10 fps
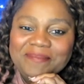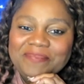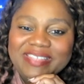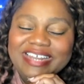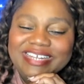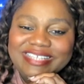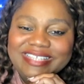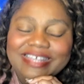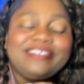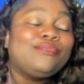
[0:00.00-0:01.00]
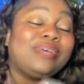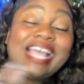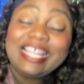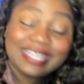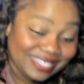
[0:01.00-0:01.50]
that is what
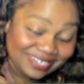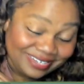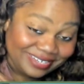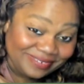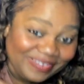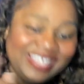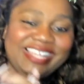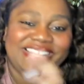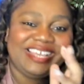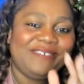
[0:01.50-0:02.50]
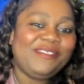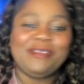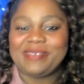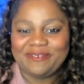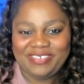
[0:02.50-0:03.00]
I listen to. If you're
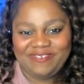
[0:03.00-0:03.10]
a Buffy